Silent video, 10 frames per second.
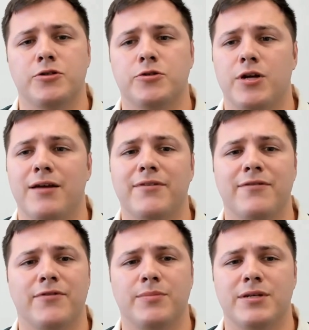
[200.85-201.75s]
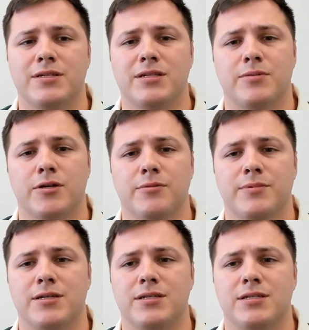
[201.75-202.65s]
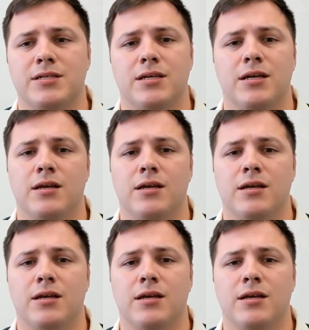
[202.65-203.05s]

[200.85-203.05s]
driving for a business purpose,